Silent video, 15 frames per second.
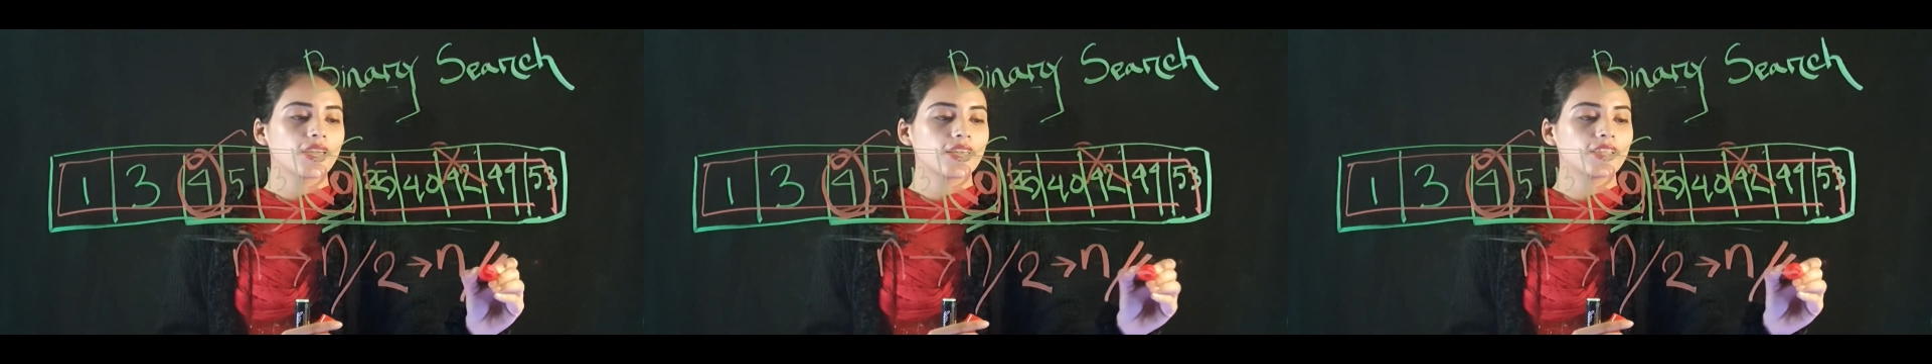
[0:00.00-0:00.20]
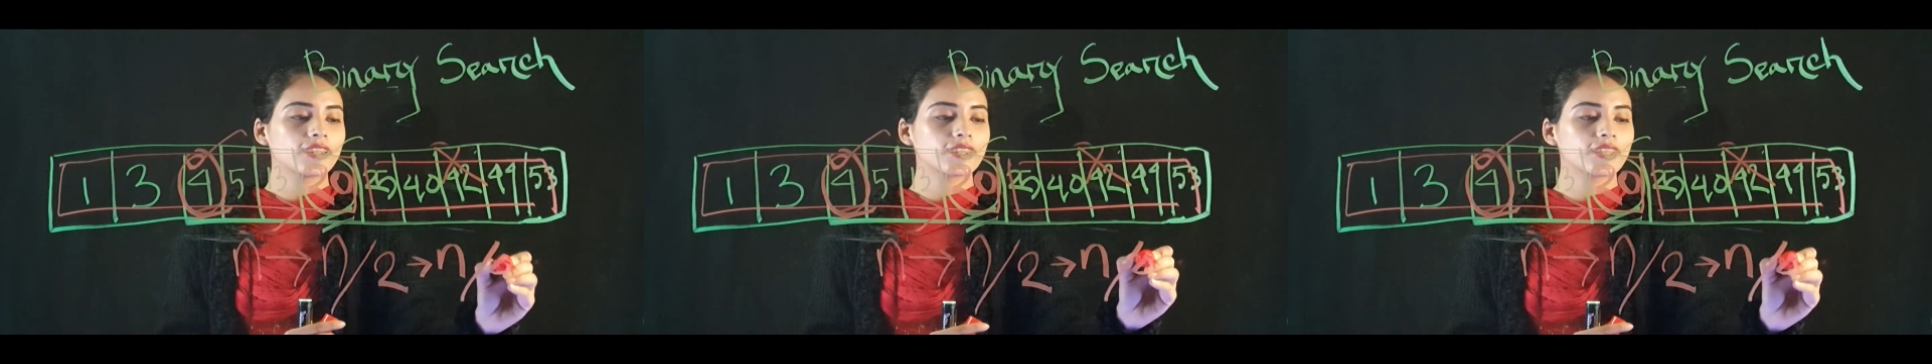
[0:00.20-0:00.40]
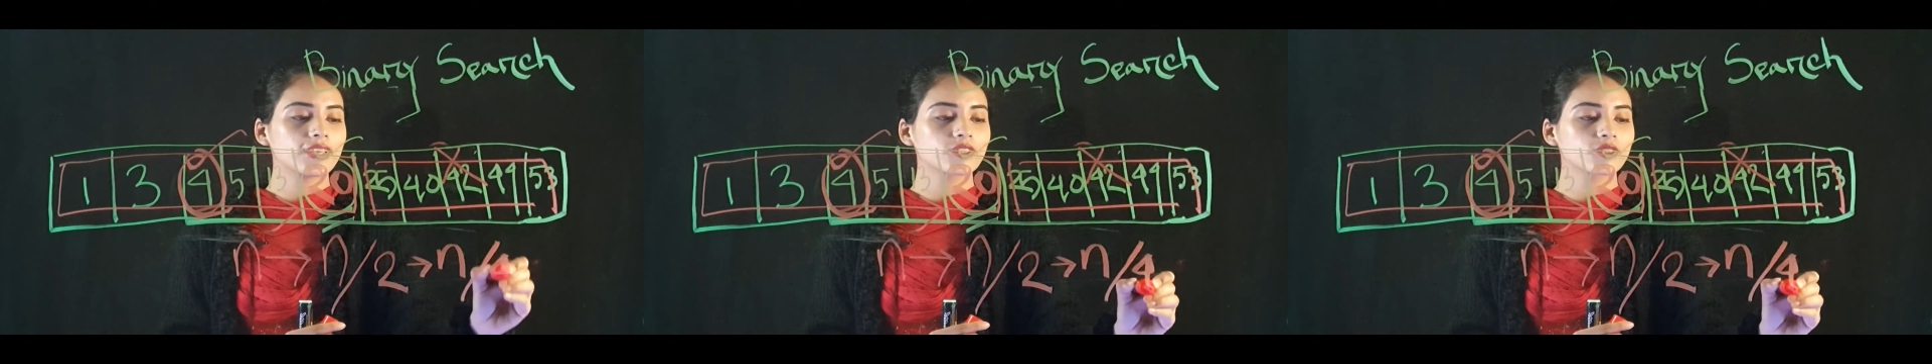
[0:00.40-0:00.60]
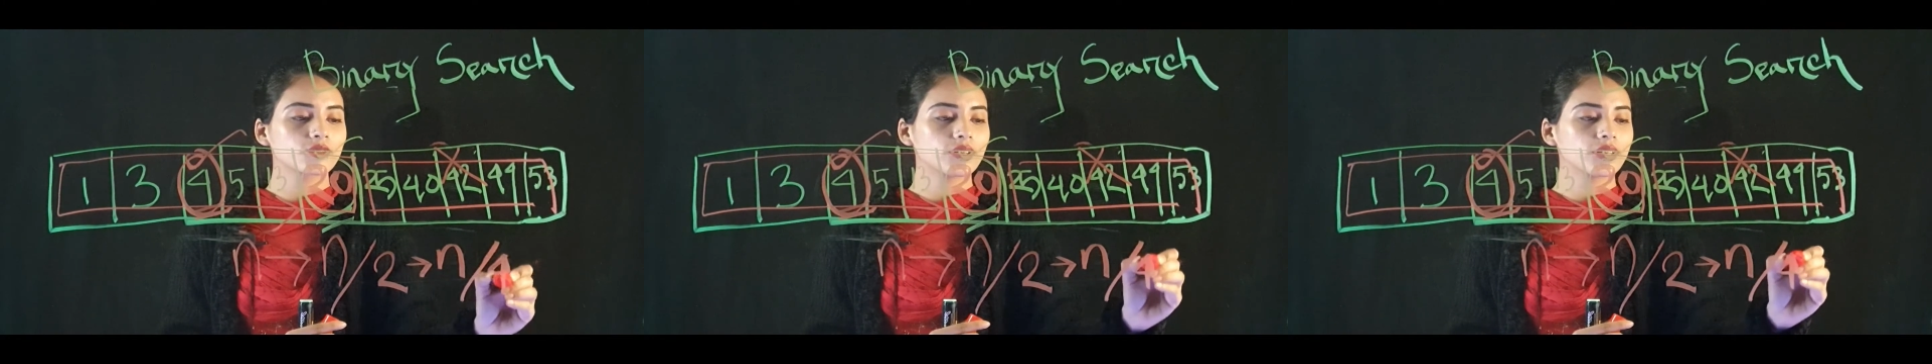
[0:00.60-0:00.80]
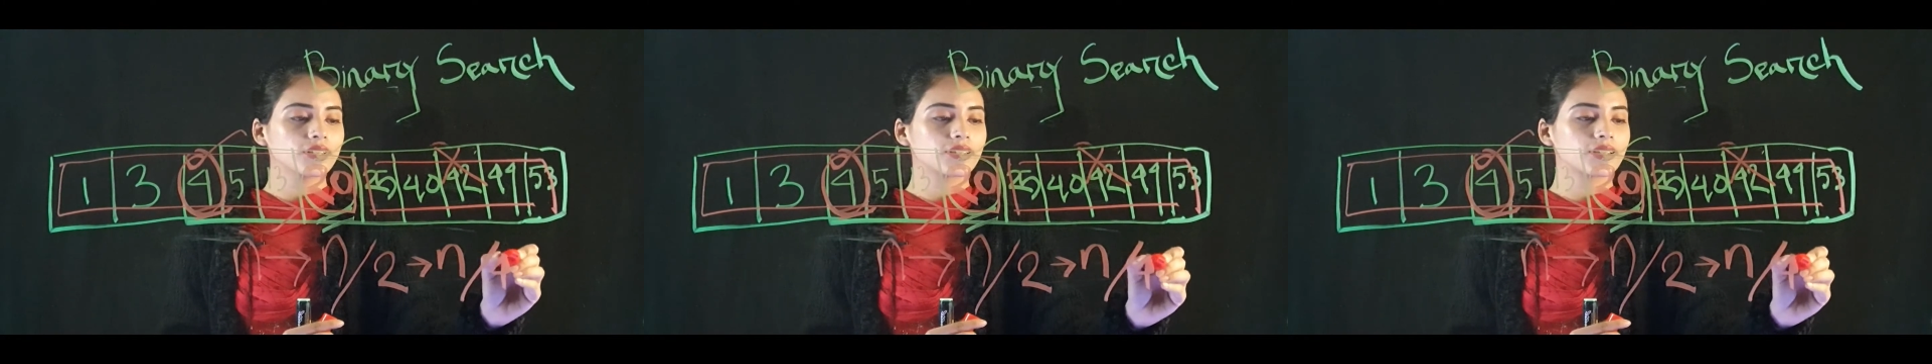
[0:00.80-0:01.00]
In this
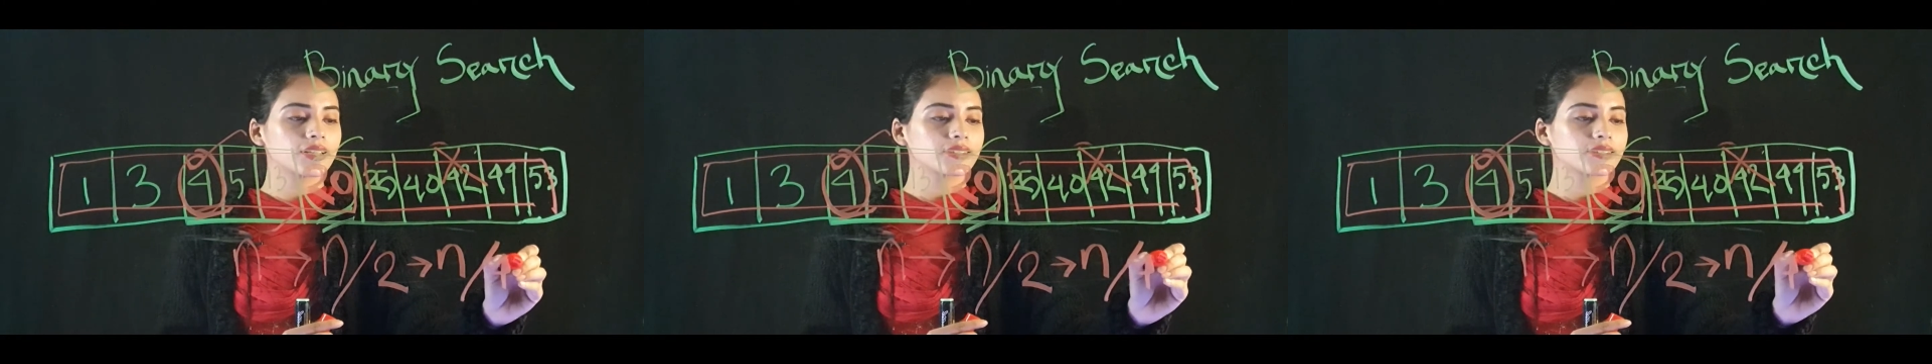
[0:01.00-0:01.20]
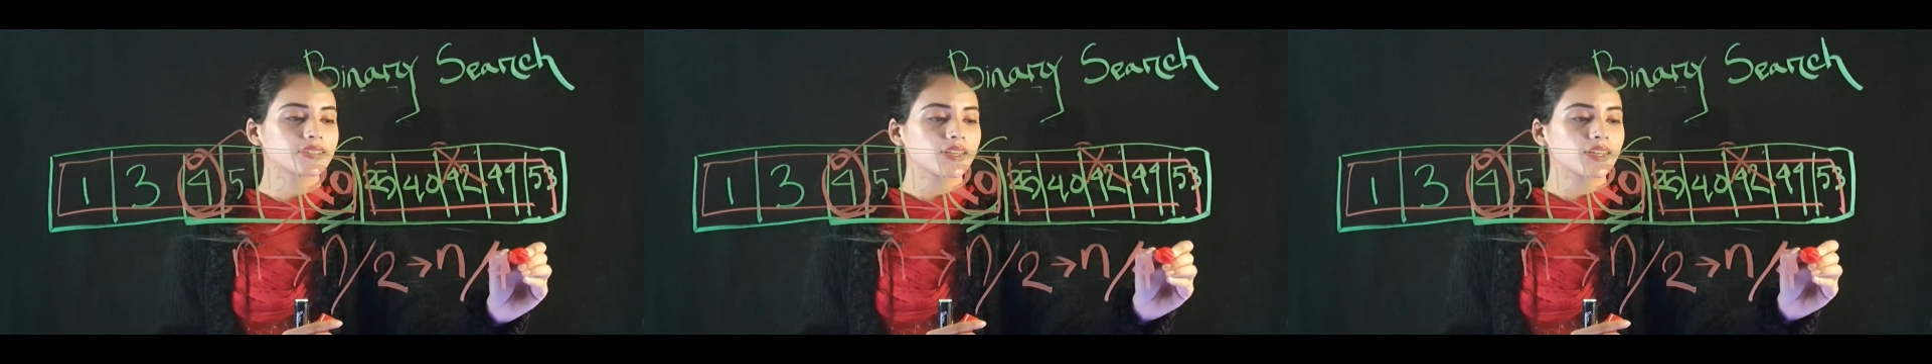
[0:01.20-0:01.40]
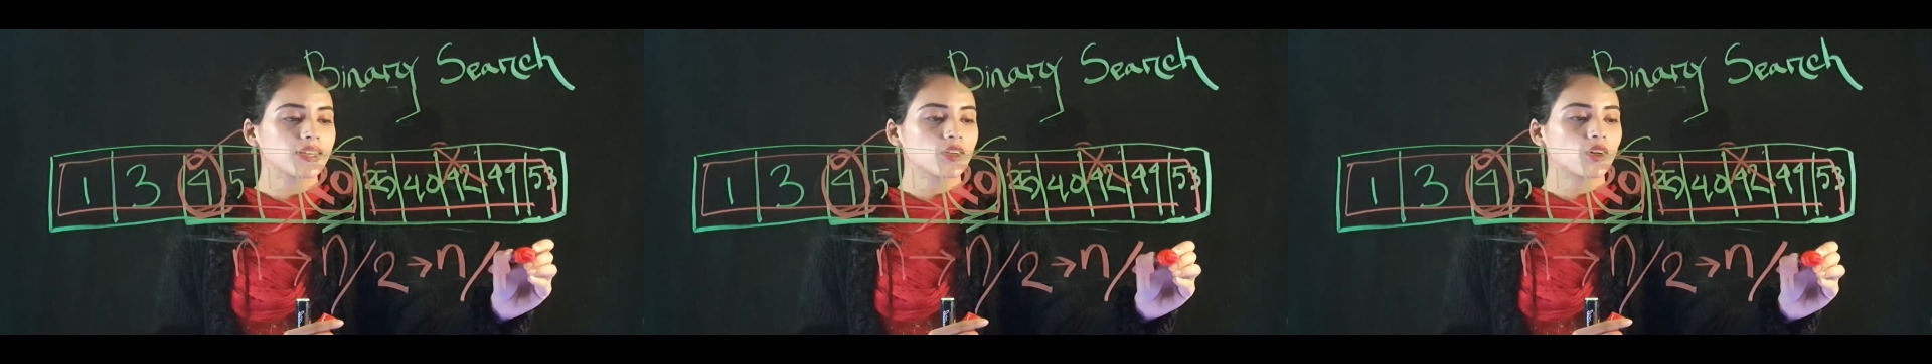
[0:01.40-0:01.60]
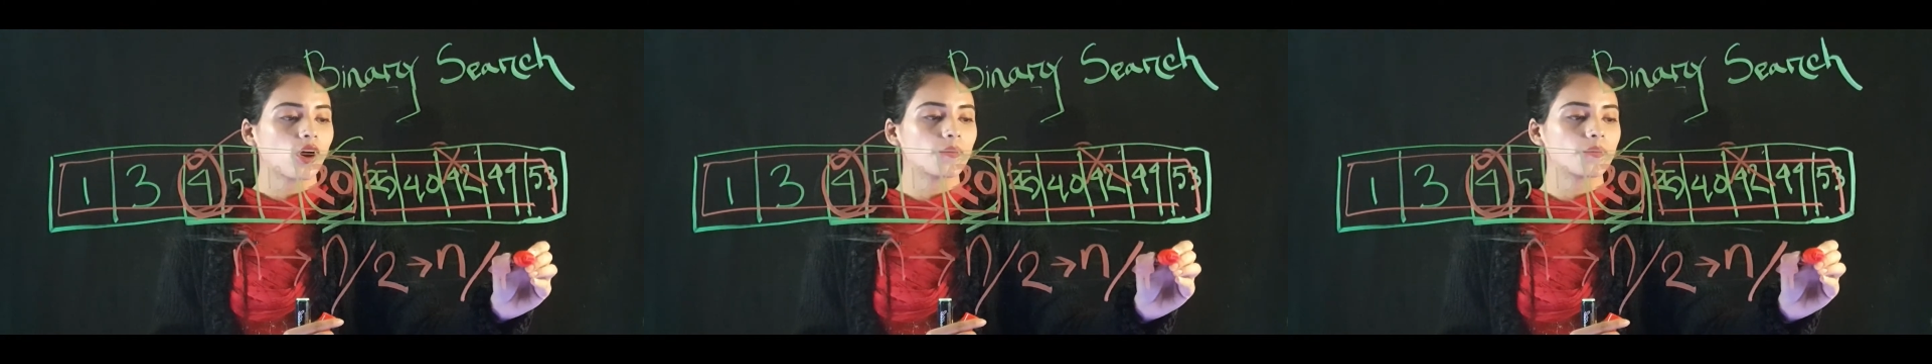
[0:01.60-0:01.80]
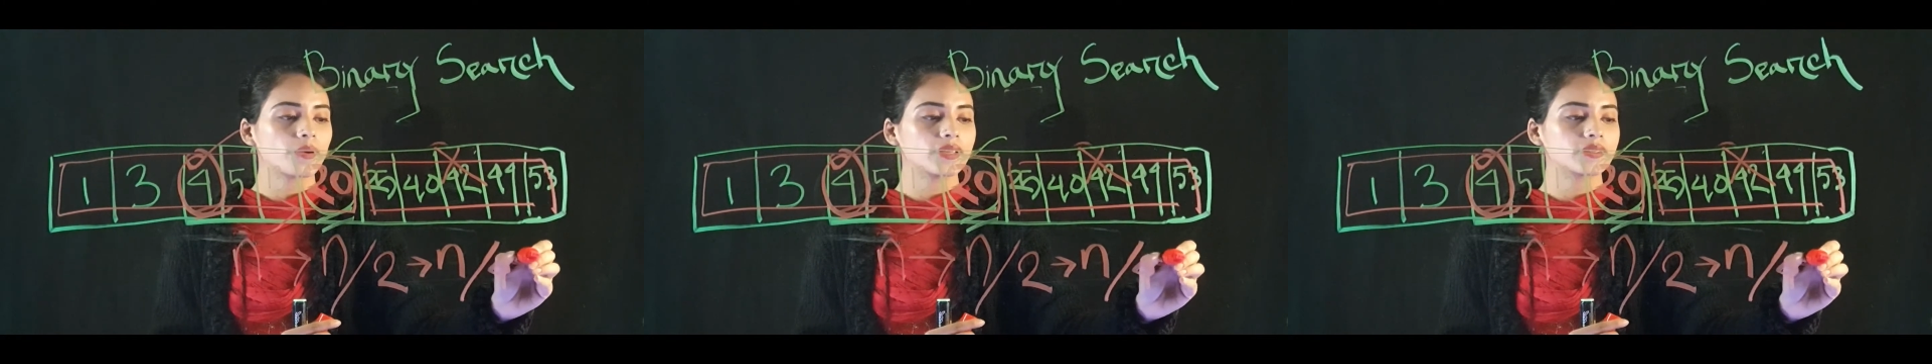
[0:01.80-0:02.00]
way, this
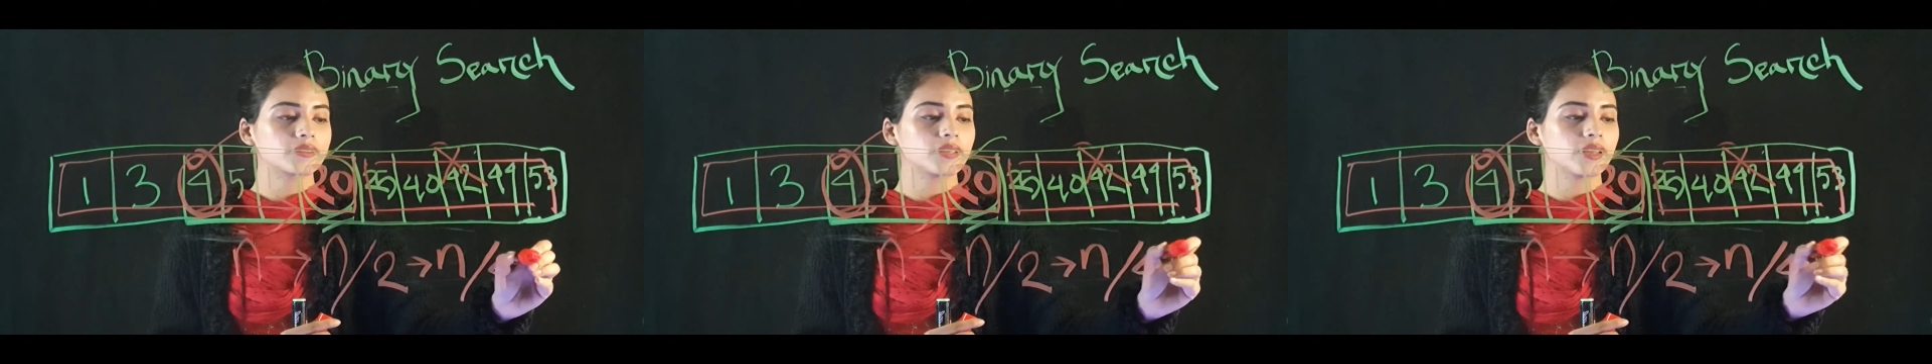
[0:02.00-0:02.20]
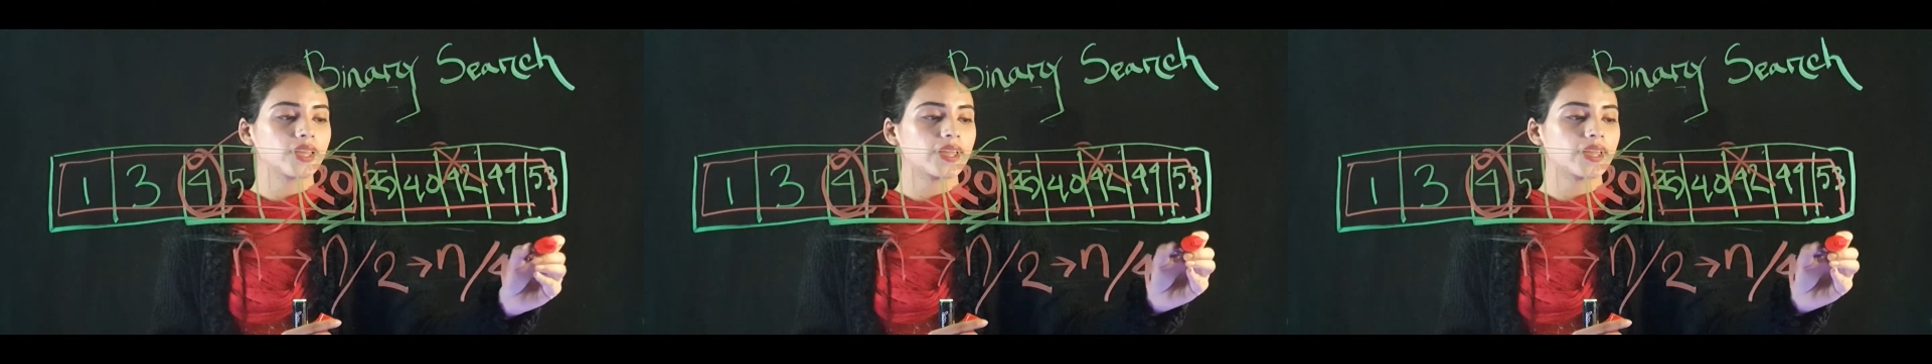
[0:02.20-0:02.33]
comparison